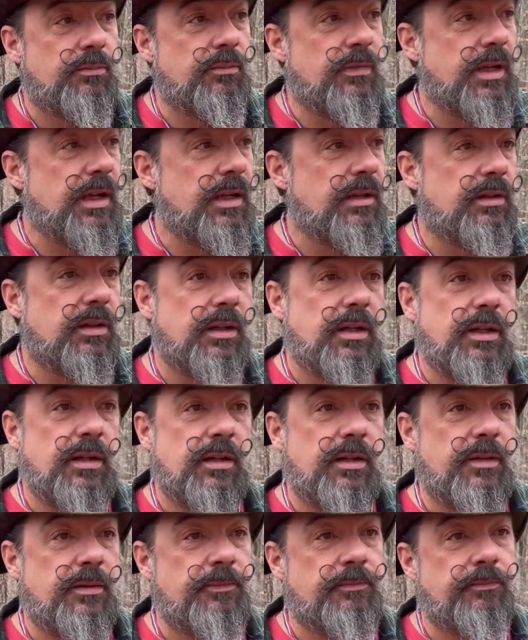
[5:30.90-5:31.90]

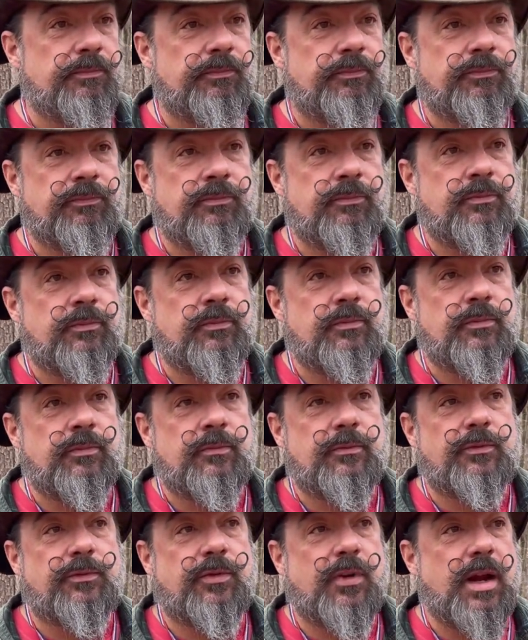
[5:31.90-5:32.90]
Italy,
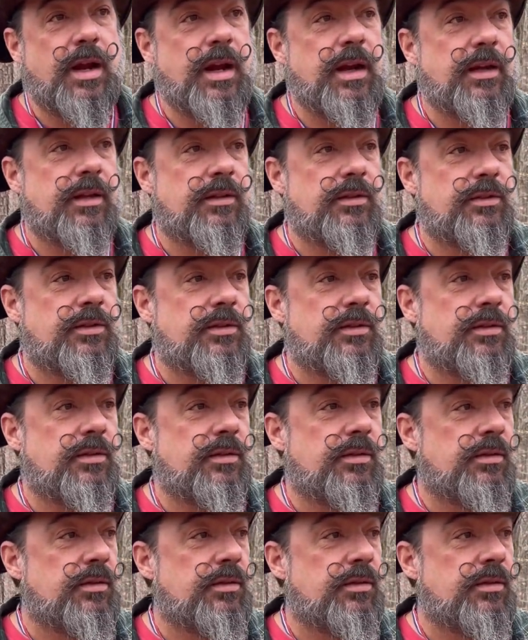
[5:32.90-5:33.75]
France,